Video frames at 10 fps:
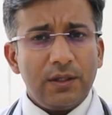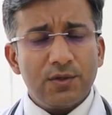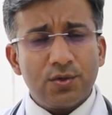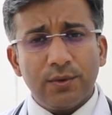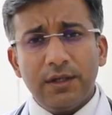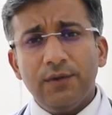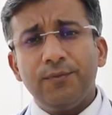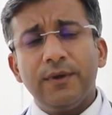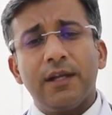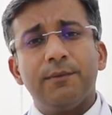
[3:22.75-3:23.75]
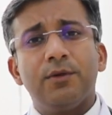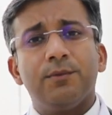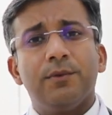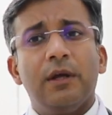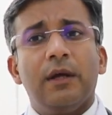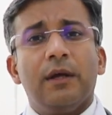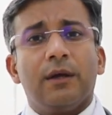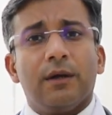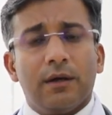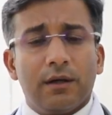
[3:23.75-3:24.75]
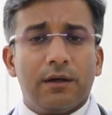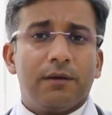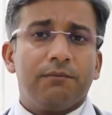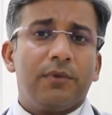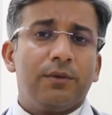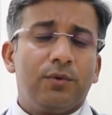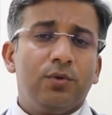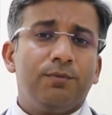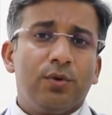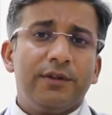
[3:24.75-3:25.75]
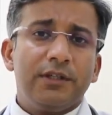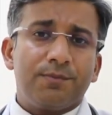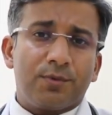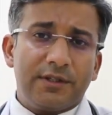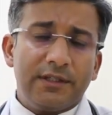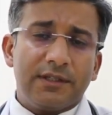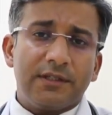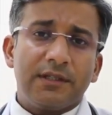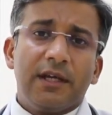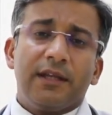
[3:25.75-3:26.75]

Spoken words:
So if we are able to do both these procedures,